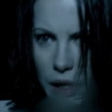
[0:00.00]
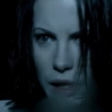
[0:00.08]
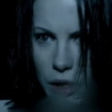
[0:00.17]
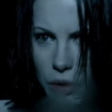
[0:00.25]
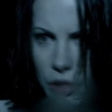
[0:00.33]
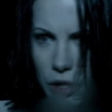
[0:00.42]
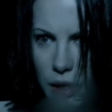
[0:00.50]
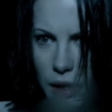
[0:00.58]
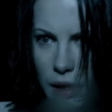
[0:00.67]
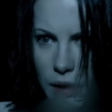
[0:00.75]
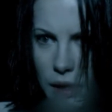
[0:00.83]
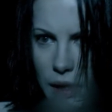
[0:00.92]
that
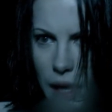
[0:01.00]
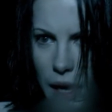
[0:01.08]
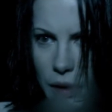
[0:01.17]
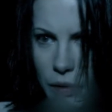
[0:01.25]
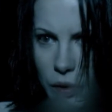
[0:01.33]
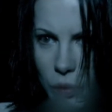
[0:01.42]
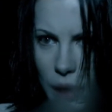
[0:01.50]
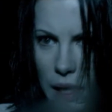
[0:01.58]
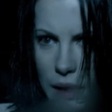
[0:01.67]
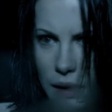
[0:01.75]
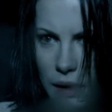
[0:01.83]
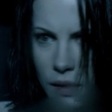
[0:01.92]
Lucian is alive and
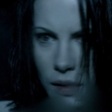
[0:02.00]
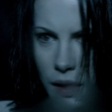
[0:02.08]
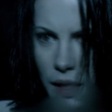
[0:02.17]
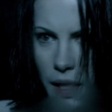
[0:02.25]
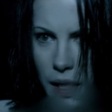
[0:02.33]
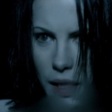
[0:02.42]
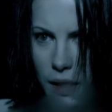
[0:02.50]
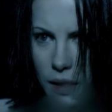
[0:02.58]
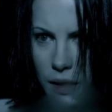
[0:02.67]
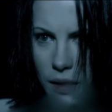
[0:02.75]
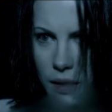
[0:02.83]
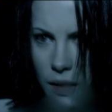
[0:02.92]
well, here,
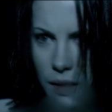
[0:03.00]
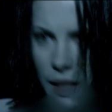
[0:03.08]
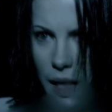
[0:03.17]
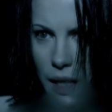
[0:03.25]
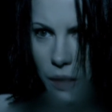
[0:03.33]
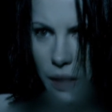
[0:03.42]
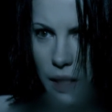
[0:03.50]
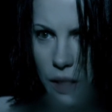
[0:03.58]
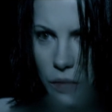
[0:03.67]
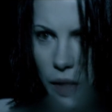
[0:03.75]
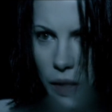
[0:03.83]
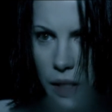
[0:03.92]
now, in
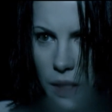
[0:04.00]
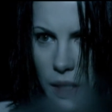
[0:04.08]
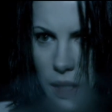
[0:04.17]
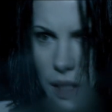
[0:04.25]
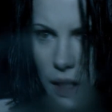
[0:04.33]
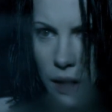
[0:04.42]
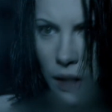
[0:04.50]
this very city